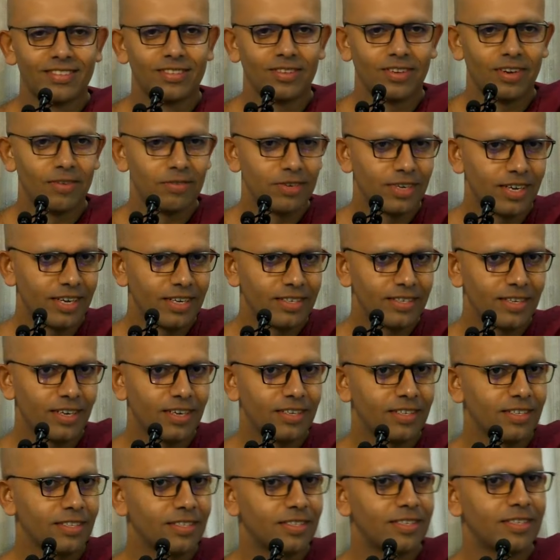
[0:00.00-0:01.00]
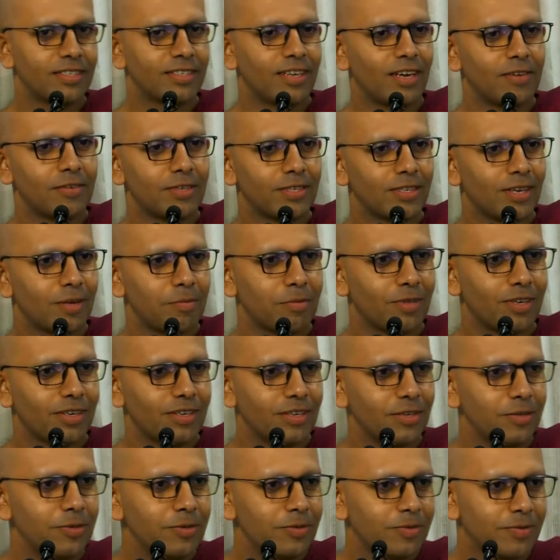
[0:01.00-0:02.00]
So every day scientists discover
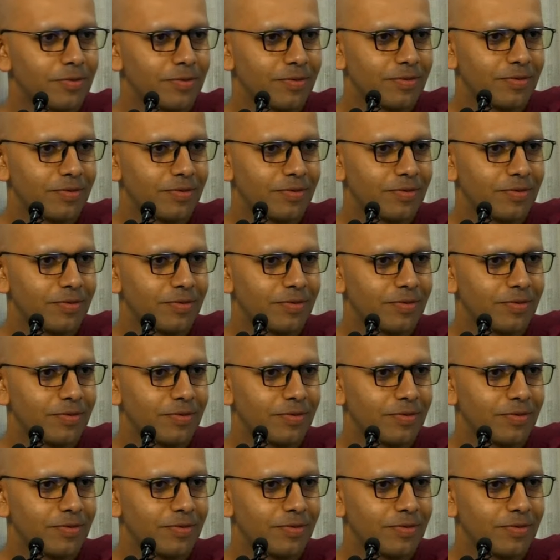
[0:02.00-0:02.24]
something new.